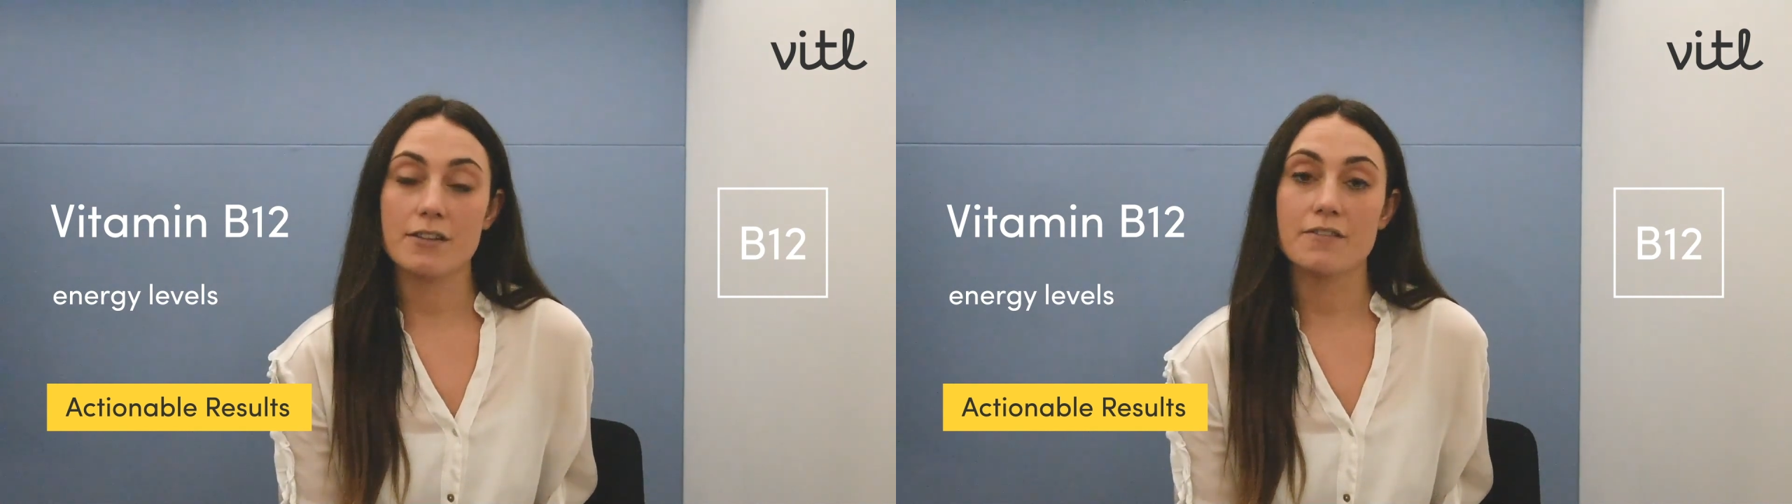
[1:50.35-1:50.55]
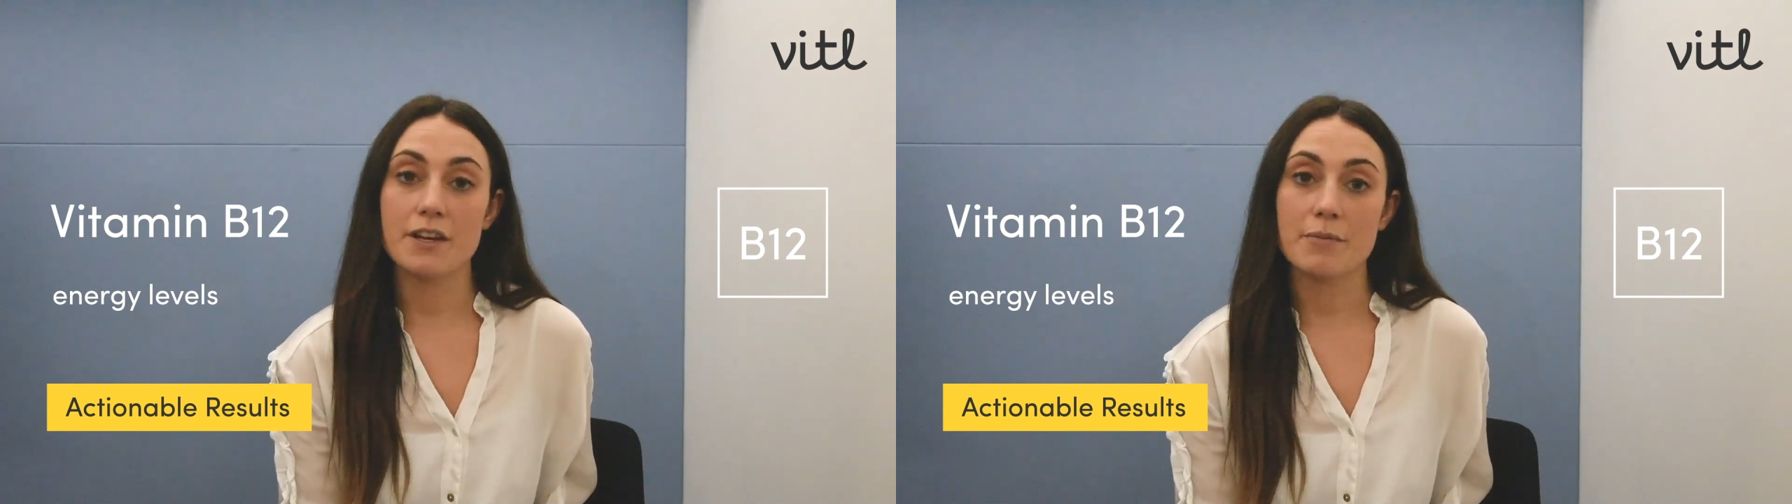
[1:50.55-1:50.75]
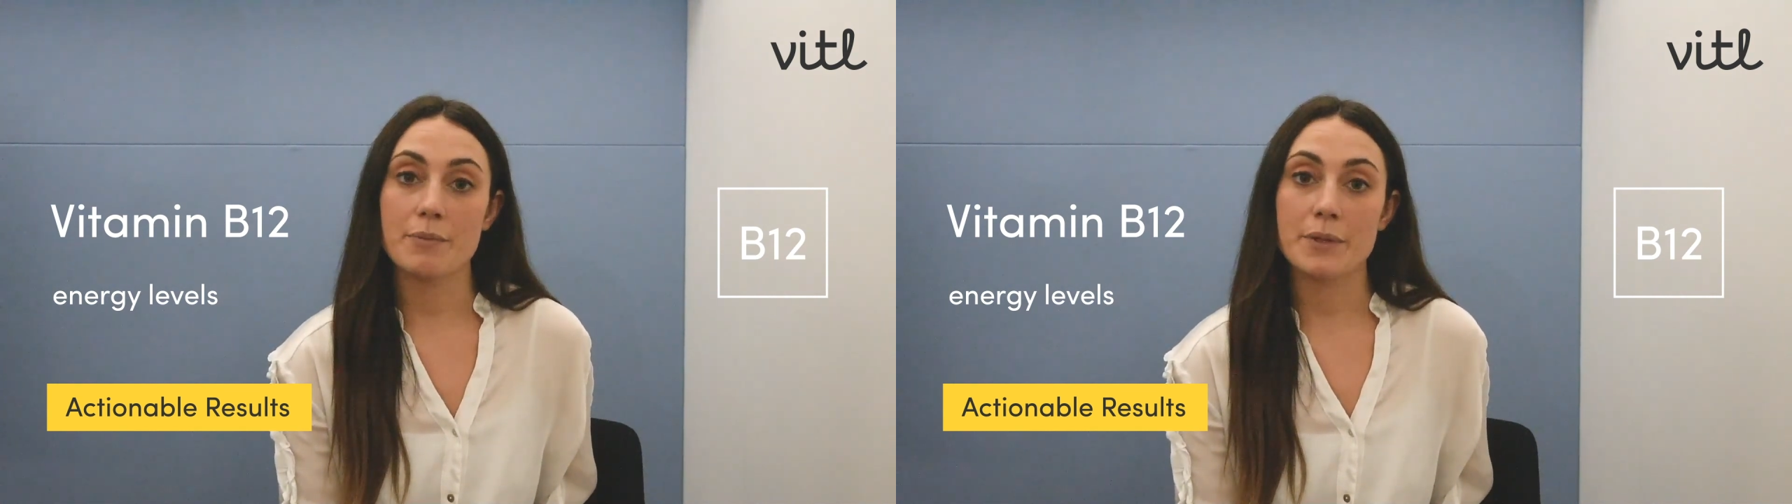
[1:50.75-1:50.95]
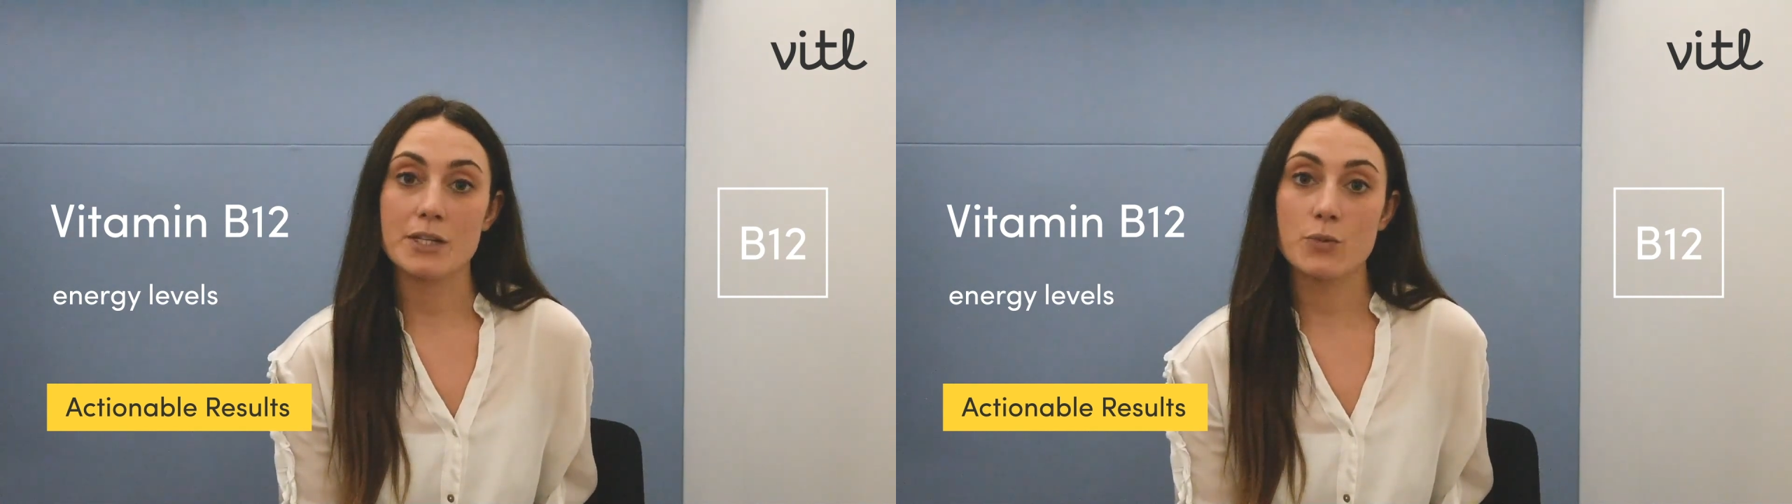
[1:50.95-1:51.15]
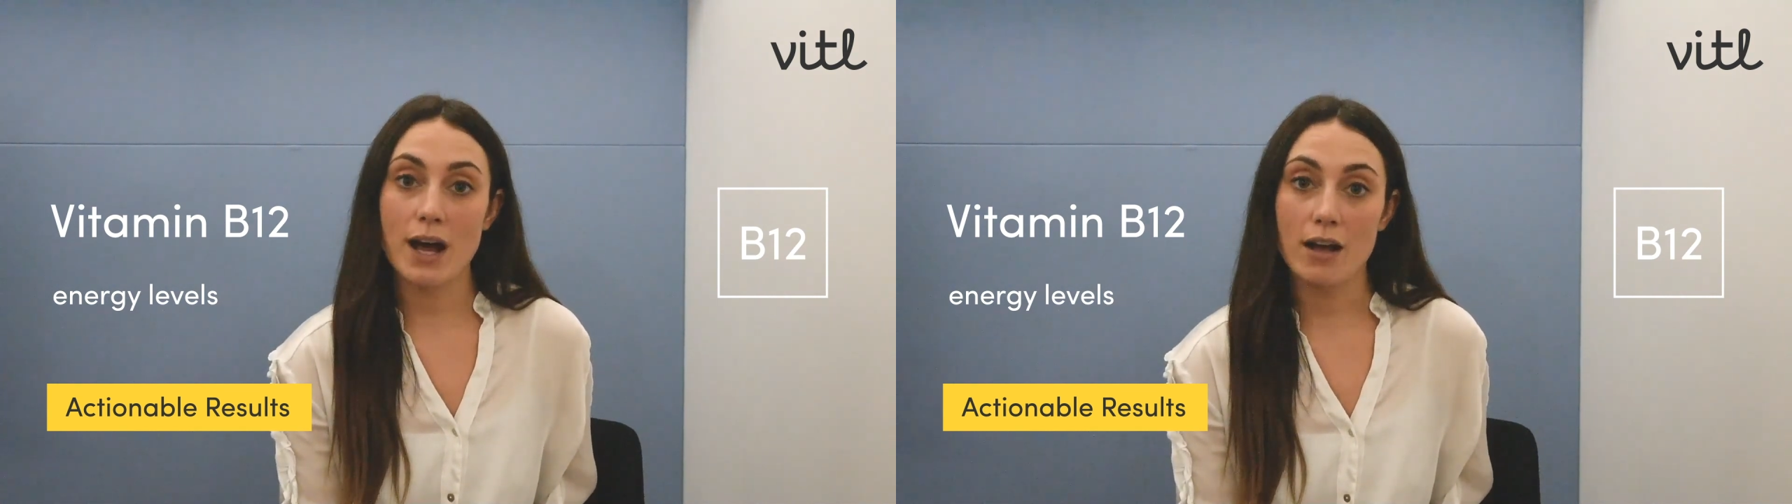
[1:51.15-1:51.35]
of vitamin
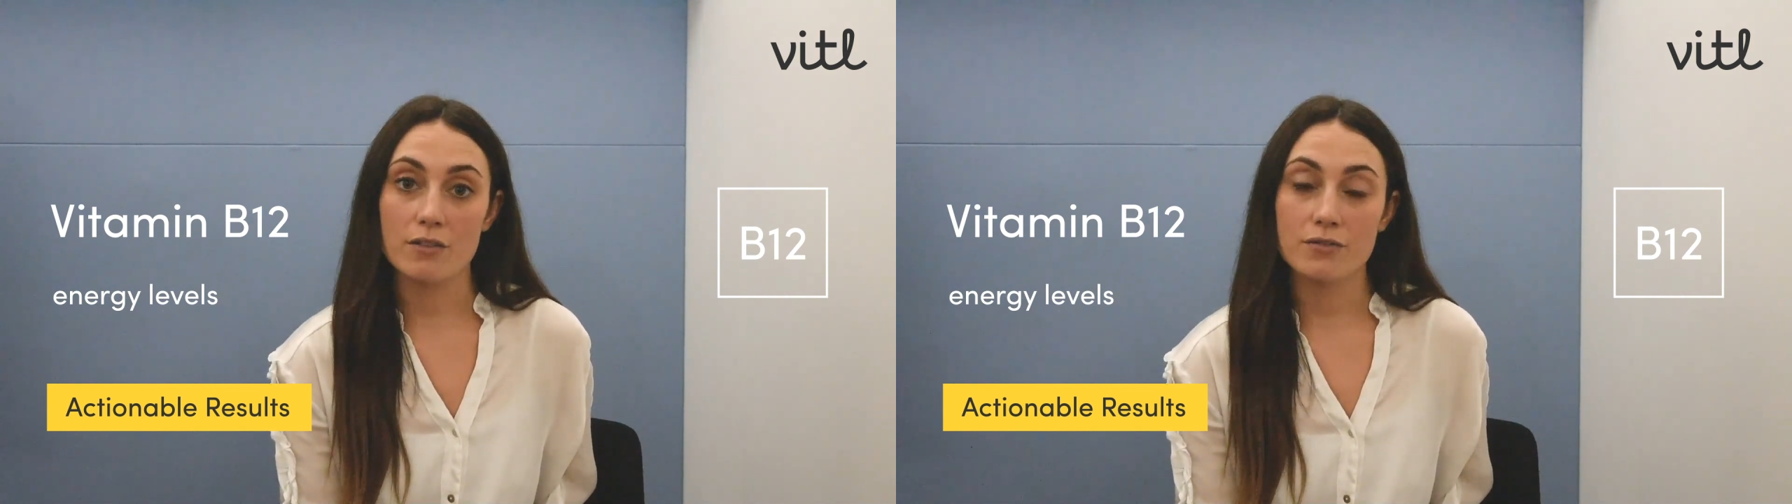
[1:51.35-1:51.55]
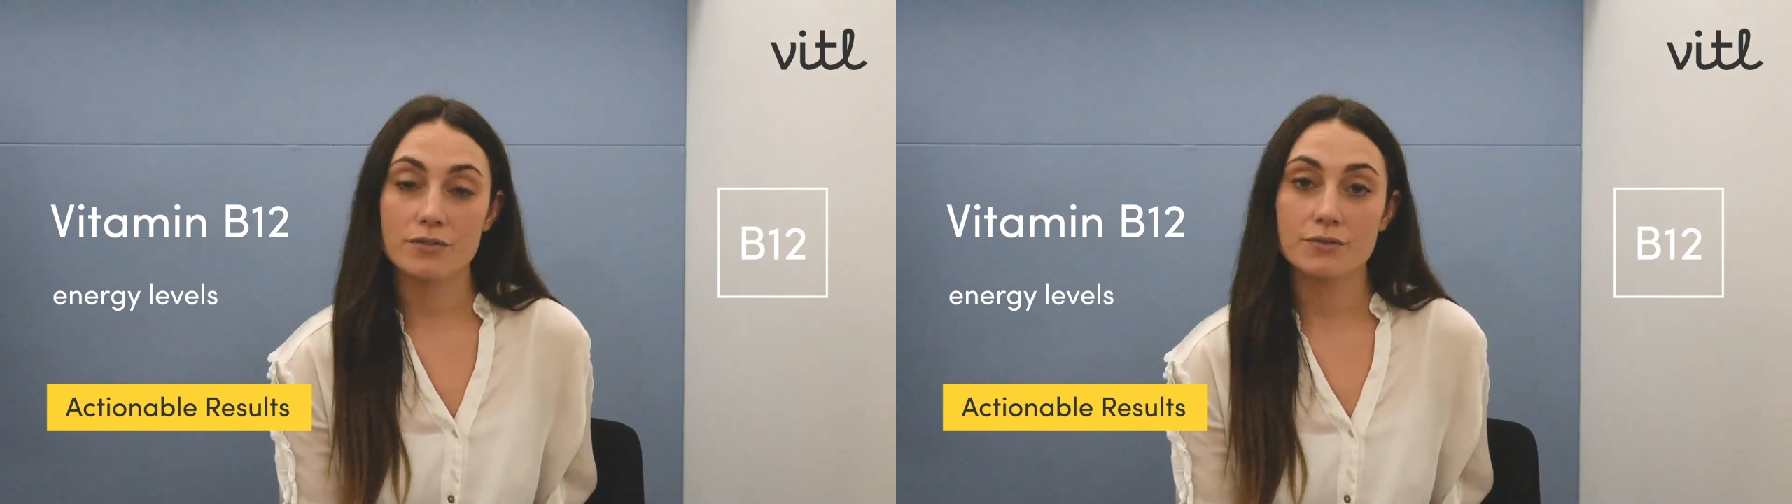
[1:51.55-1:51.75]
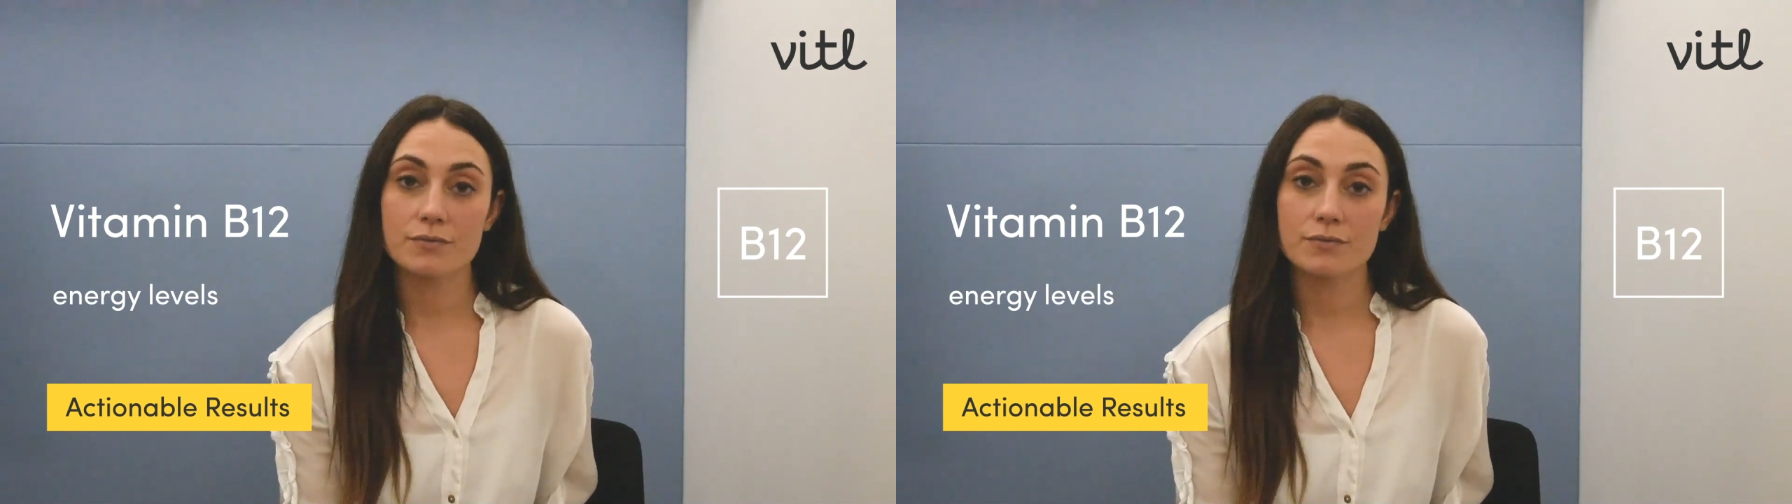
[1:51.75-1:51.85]
B12